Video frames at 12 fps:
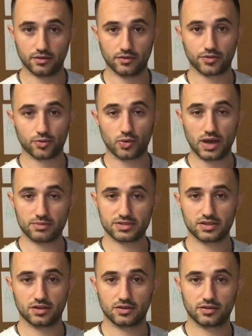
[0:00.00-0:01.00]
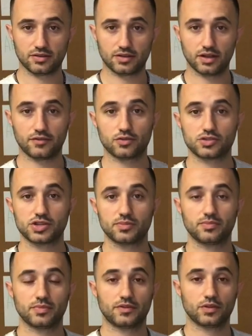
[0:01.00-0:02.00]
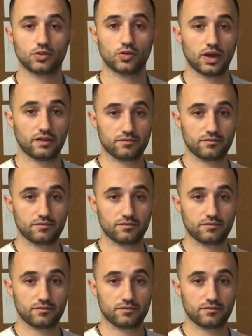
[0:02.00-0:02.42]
through Amazon, if you do